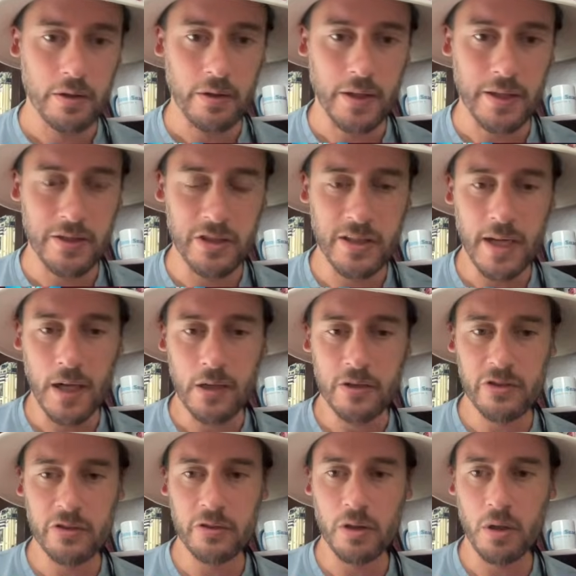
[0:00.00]
Like, she's got a
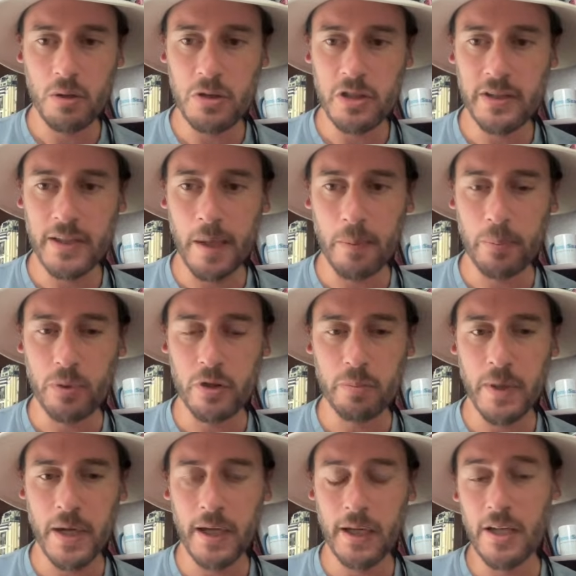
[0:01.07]
slow, she's got
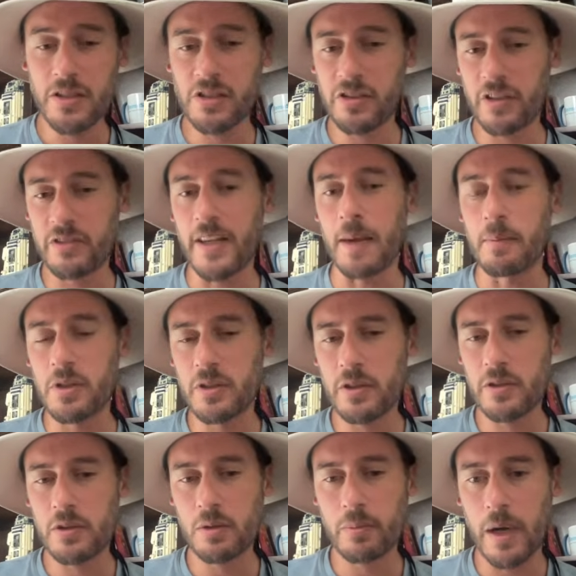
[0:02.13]
pushback. It's just a damage
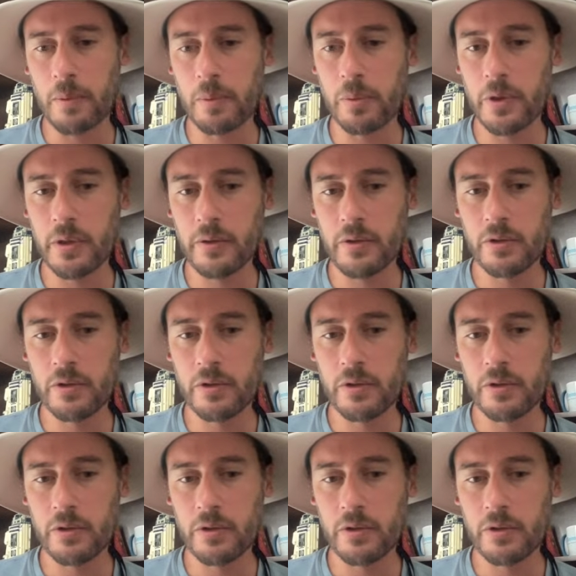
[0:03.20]
issue, probably.